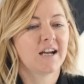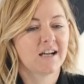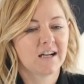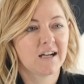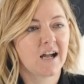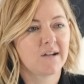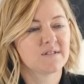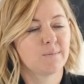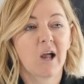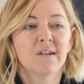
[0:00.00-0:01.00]
I have
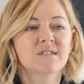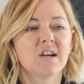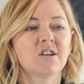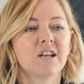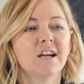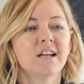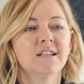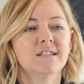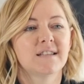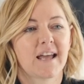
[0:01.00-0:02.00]
some lifestyle
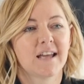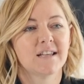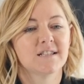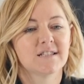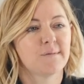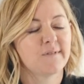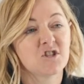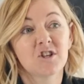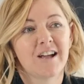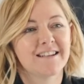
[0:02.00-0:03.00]
clients and
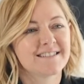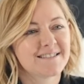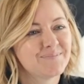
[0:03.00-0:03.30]
fashion clients.